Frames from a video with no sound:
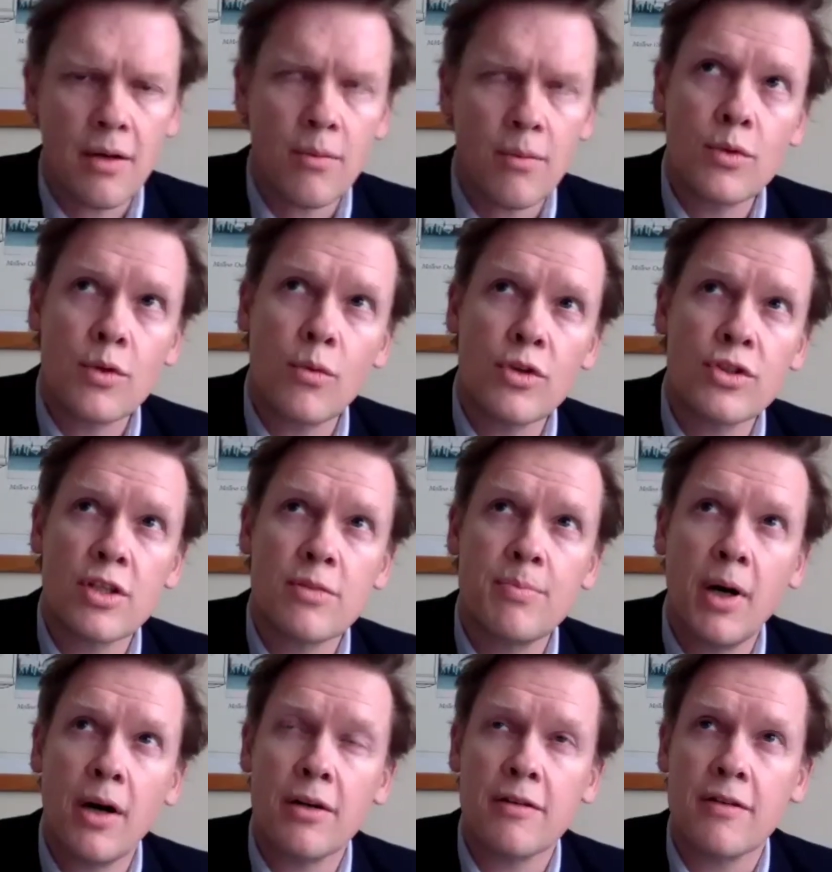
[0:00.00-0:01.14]
it wasn't as
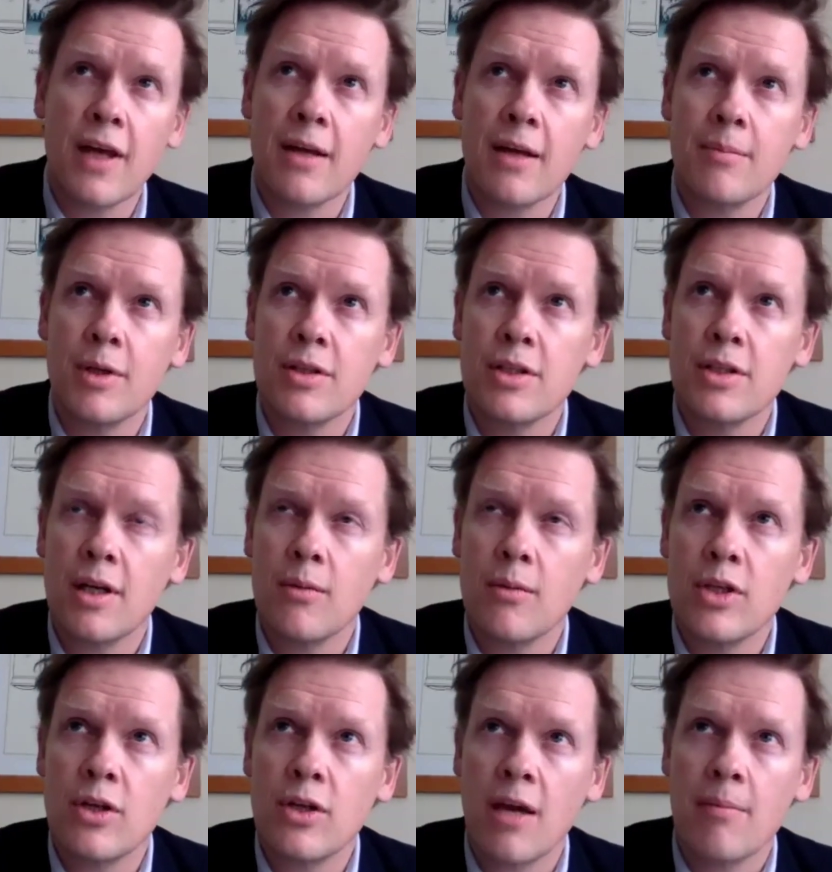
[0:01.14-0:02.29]
part of that, but when
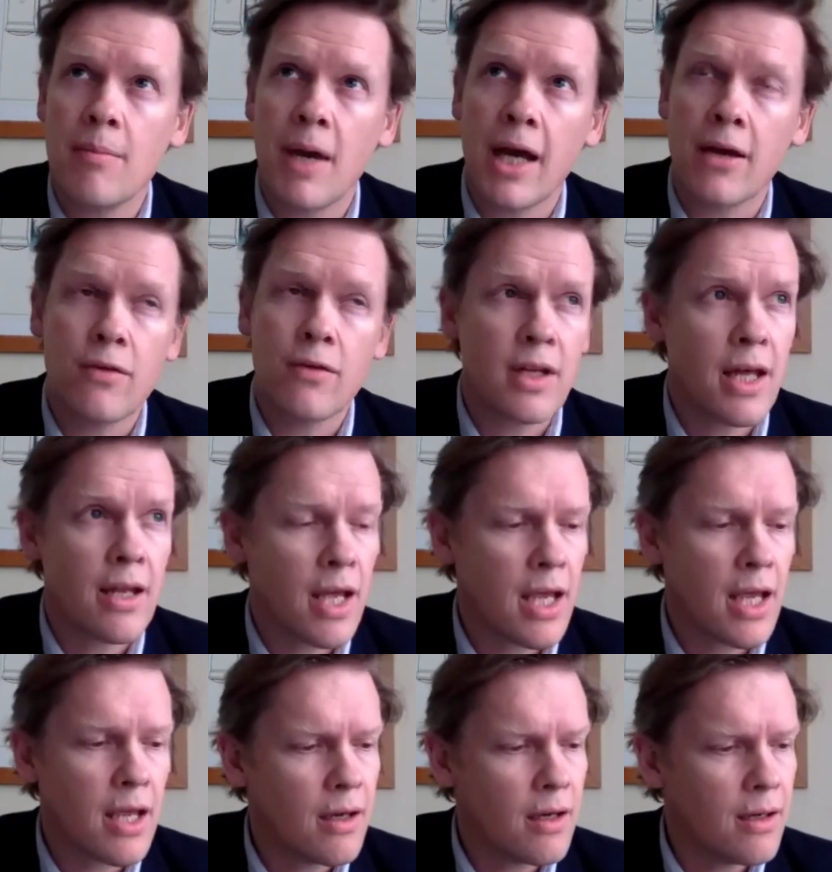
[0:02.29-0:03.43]
you came back, you then had
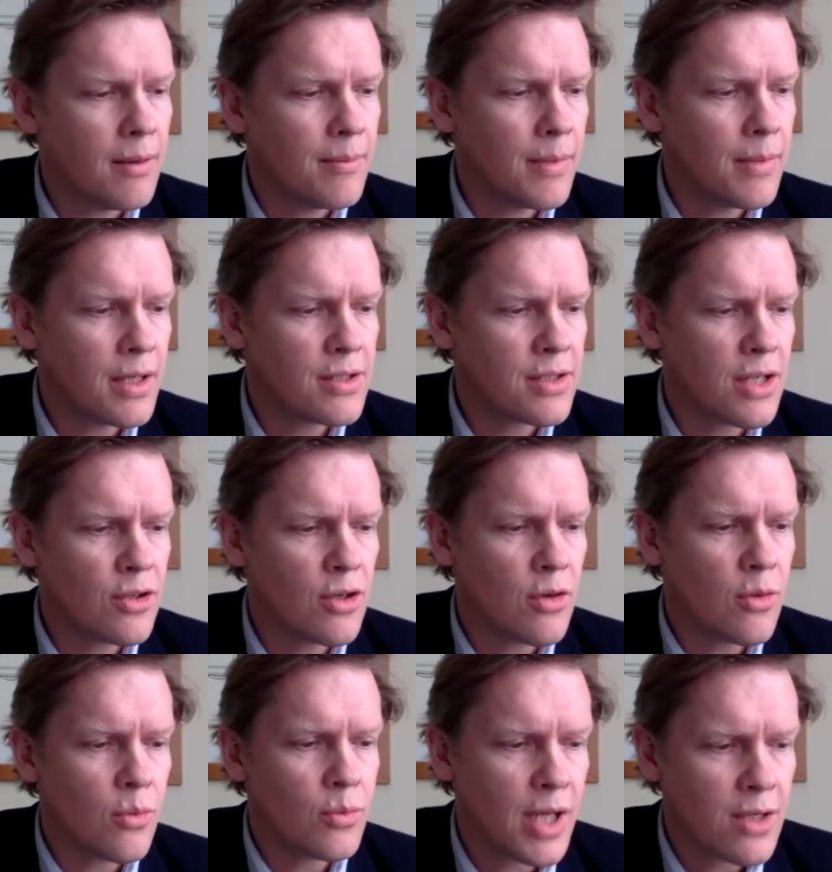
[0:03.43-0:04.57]
I understand you did
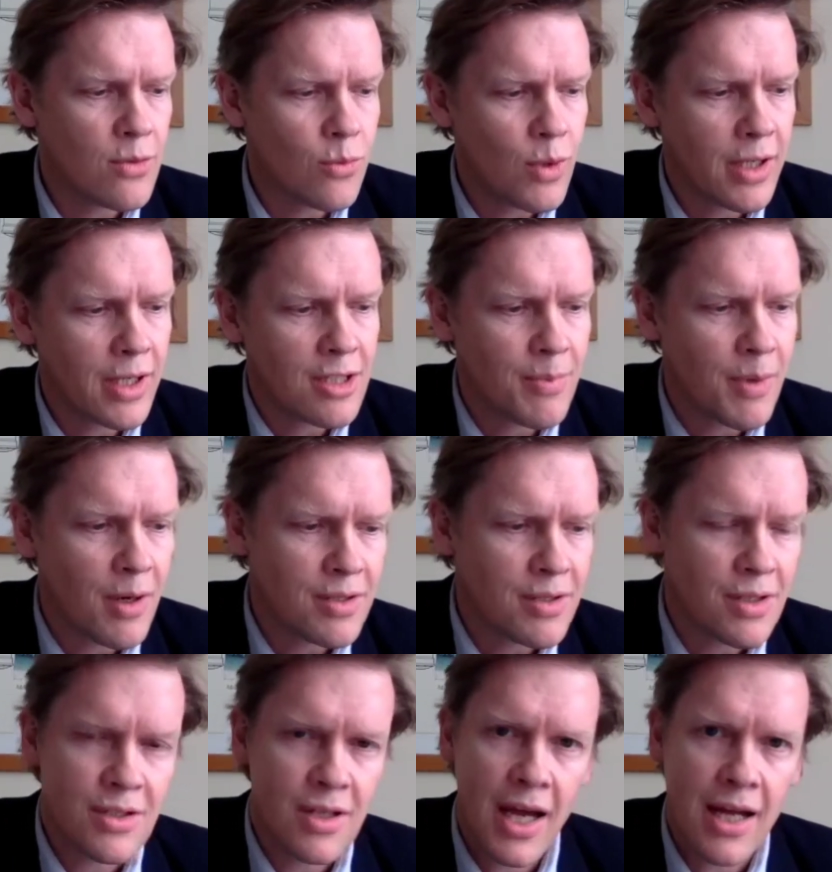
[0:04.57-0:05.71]
a day's work experience at
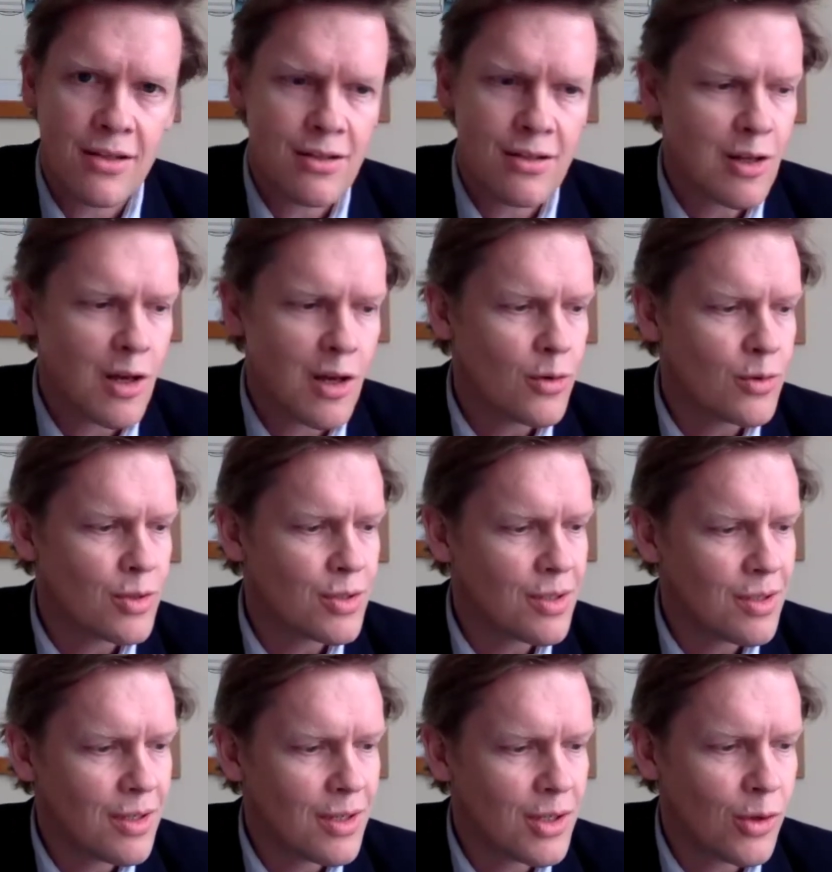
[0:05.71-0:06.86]
Sir Hans Sloane's
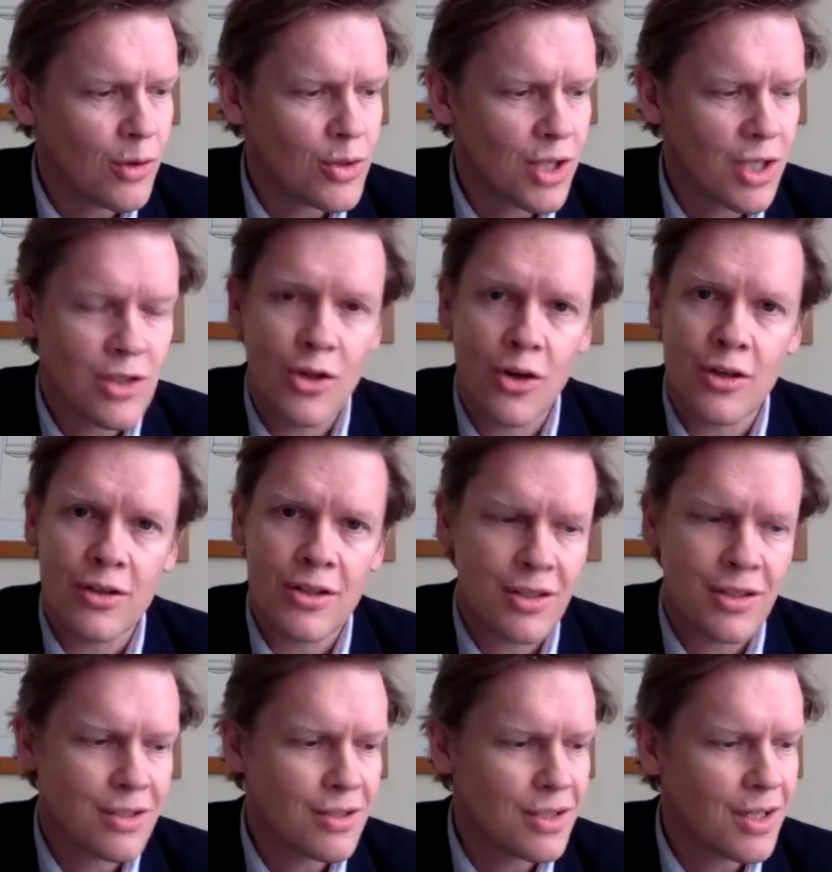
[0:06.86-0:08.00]
conching chocolate,
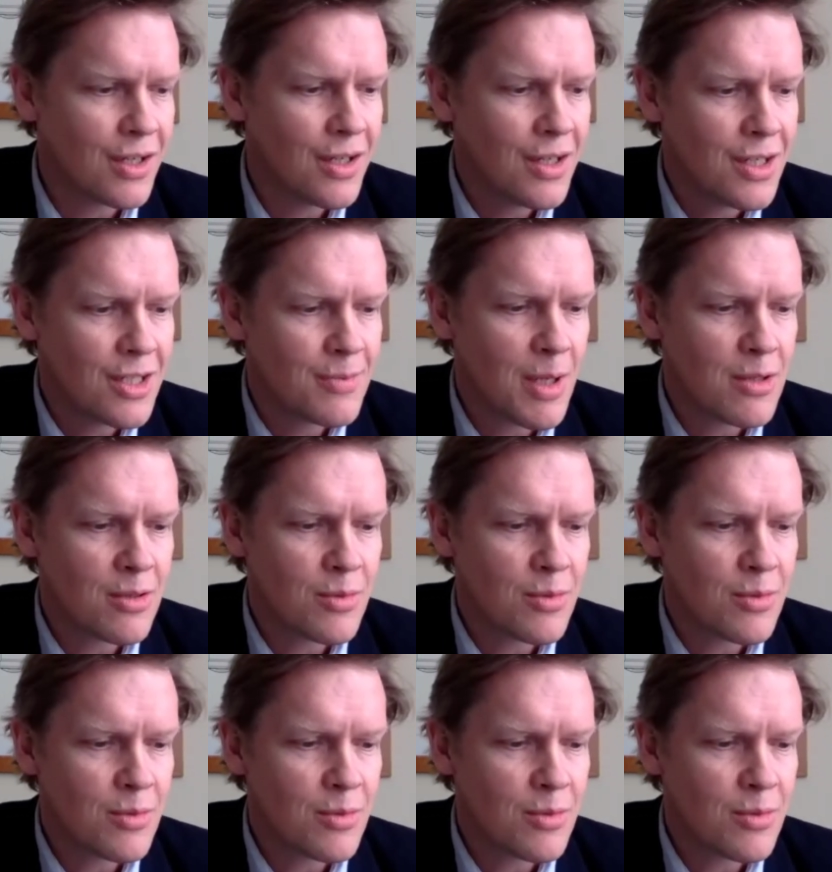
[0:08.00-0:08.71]
and spent